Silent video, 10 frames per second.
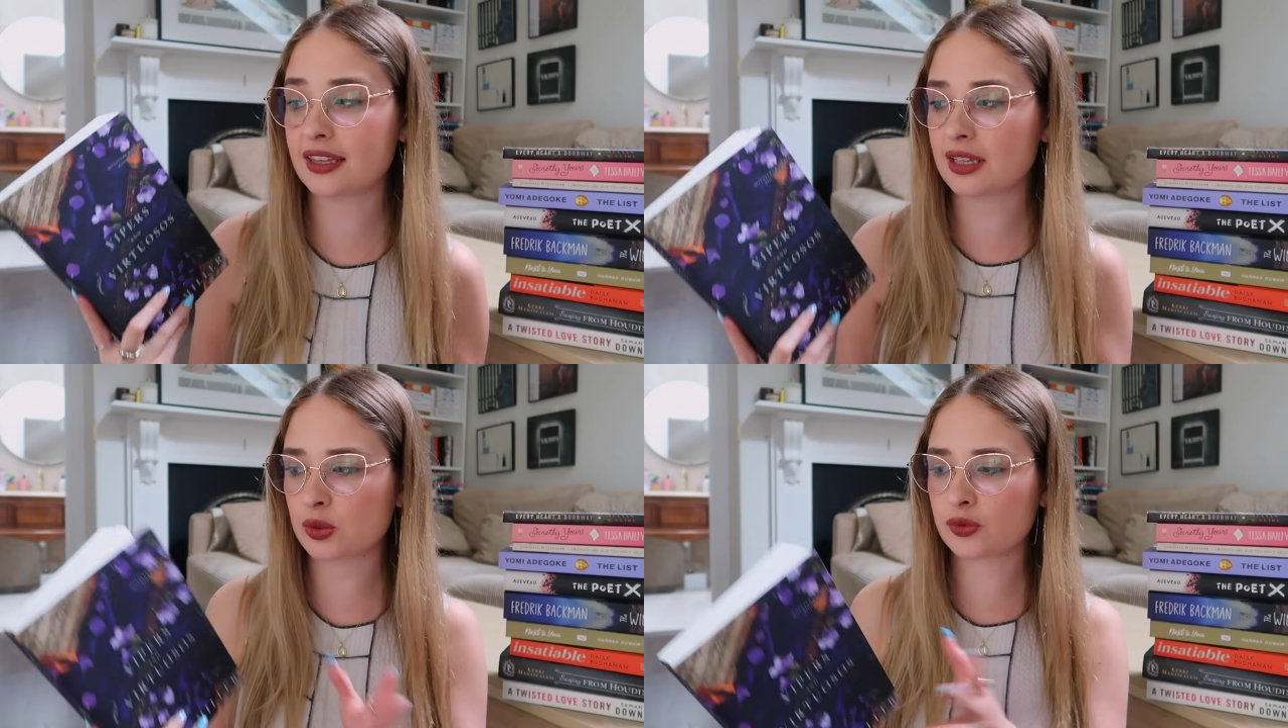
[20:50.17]

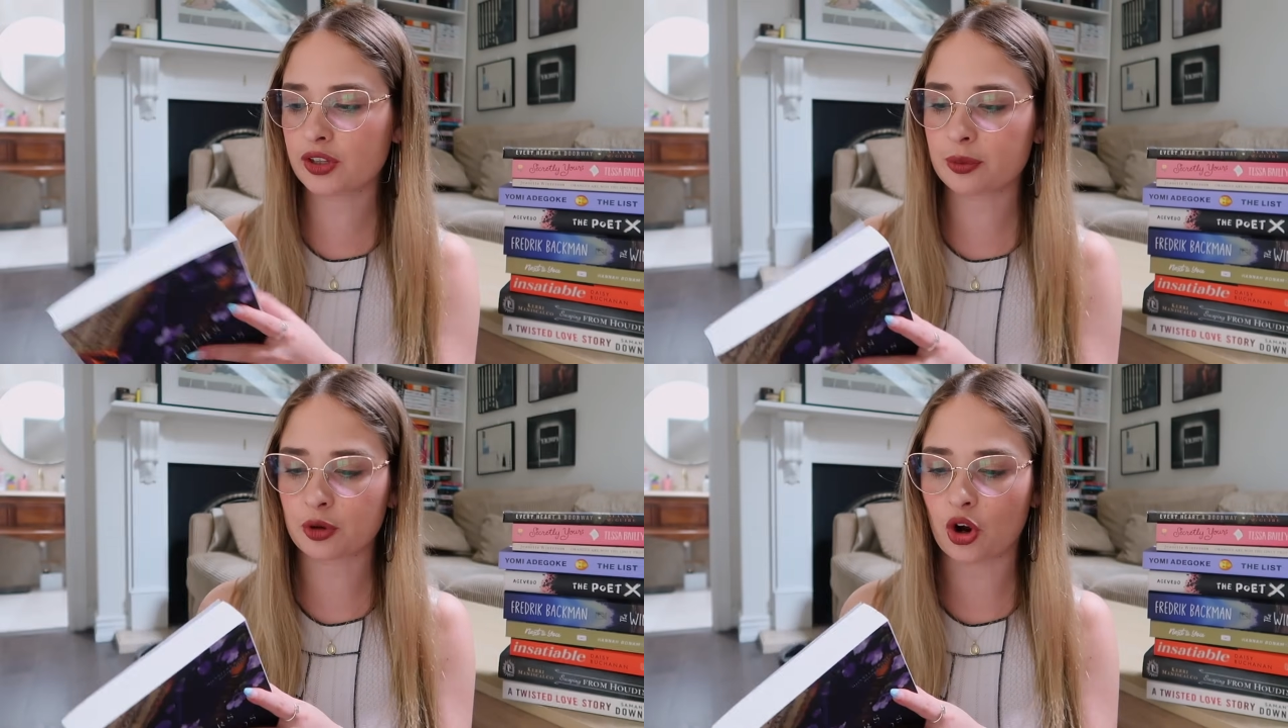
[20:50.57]
This was
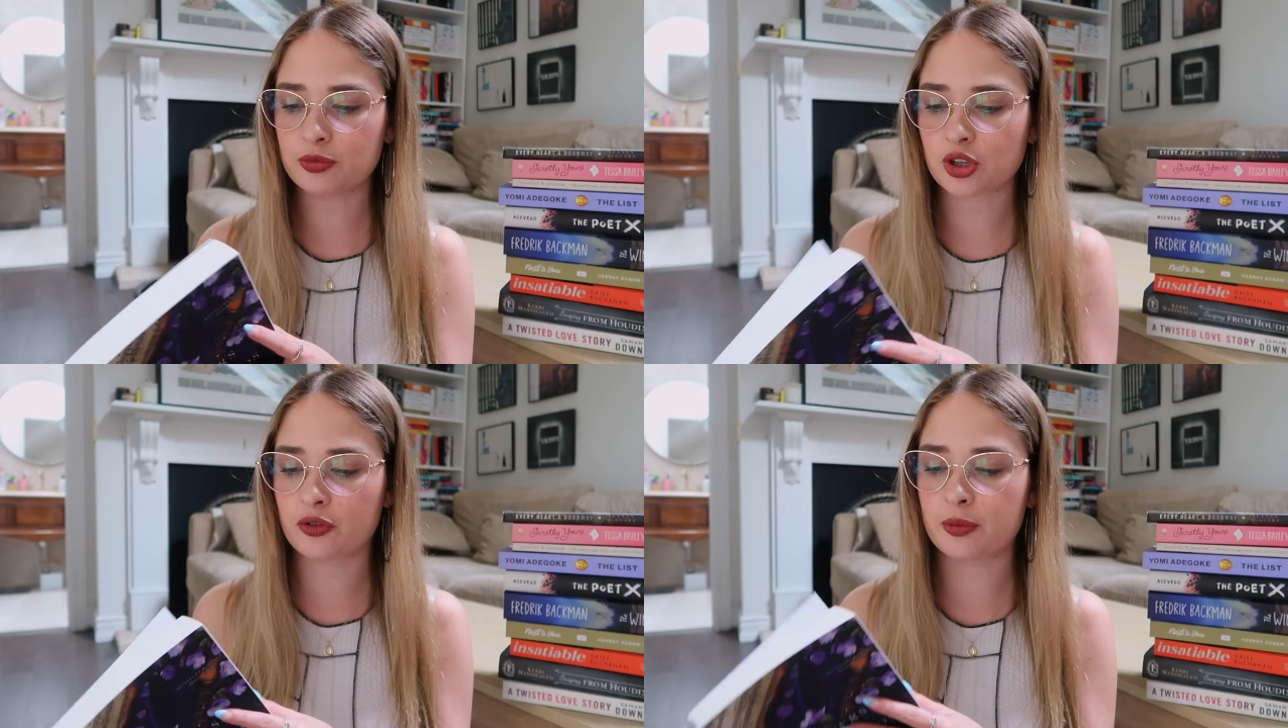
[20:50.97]
for the
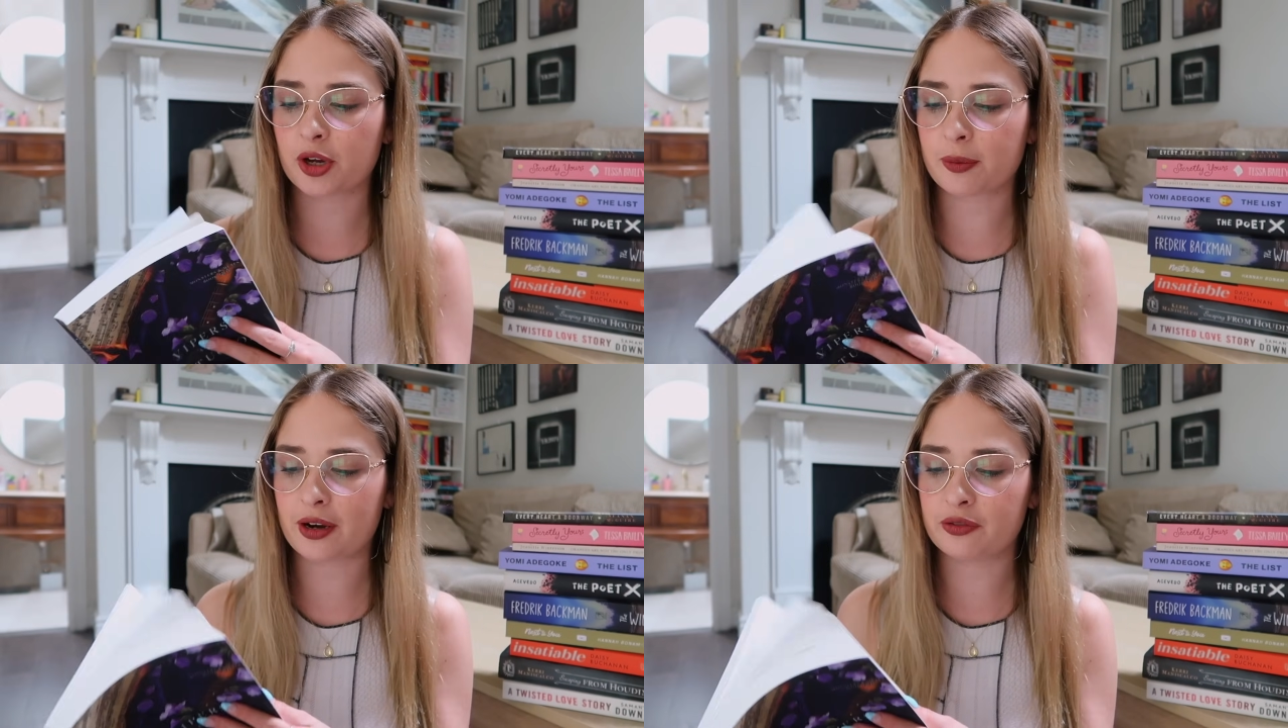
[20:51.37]
prompt of a
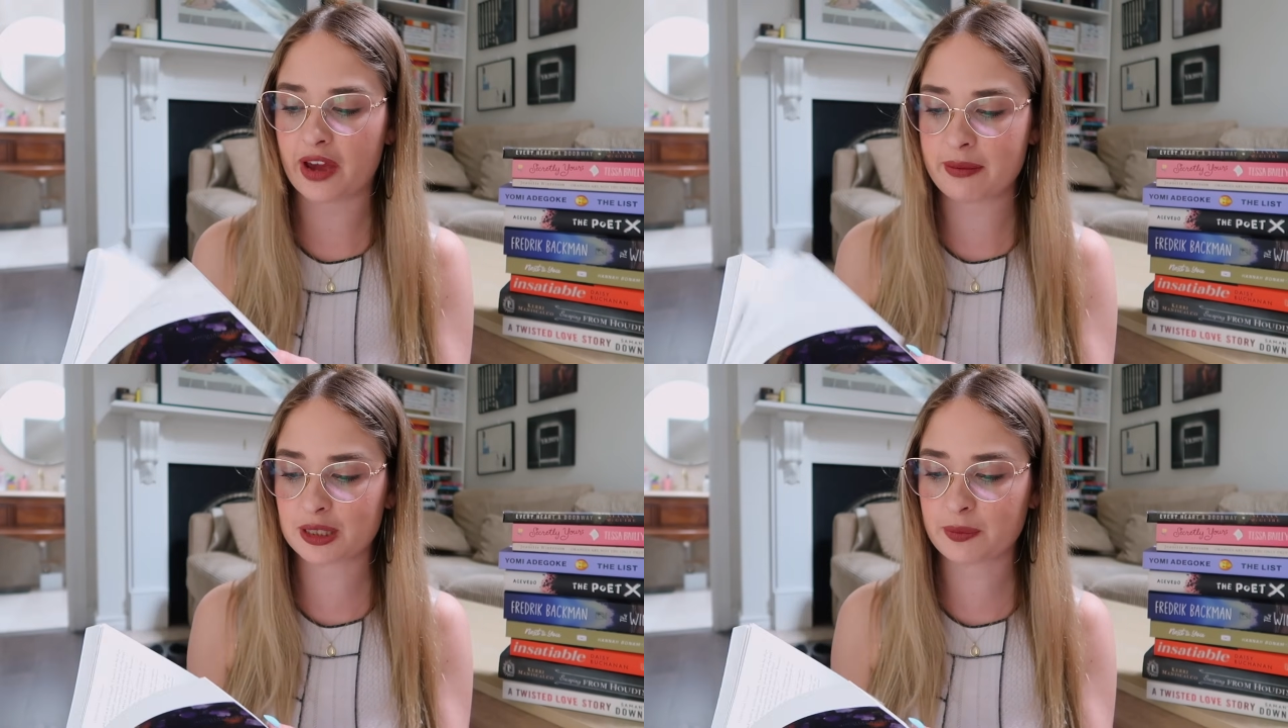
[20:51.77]
book about a
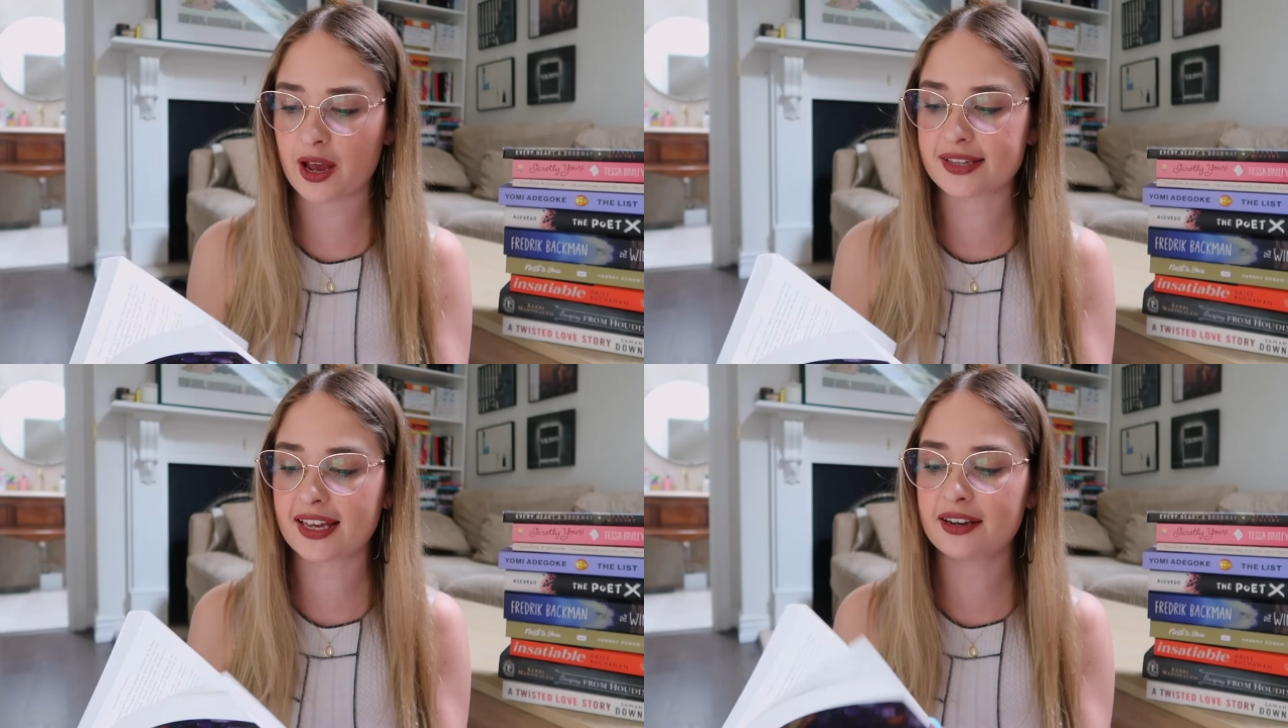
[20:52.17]
famous
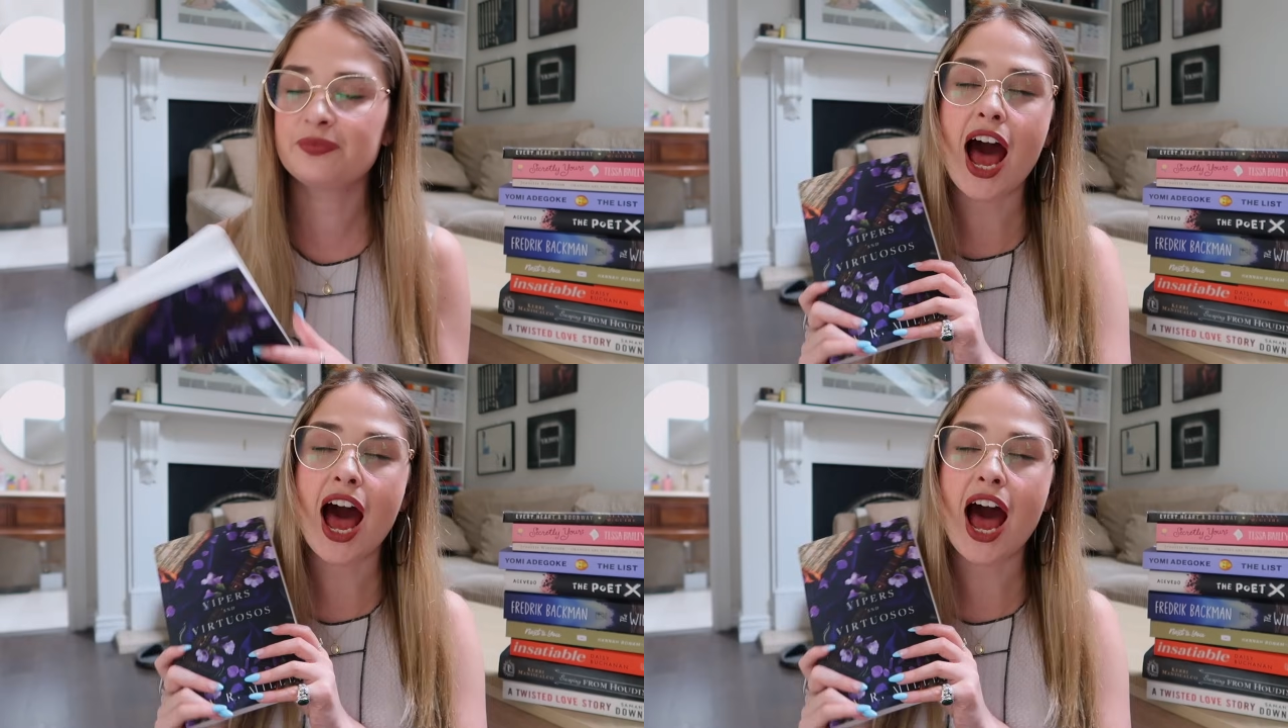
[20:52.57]
person.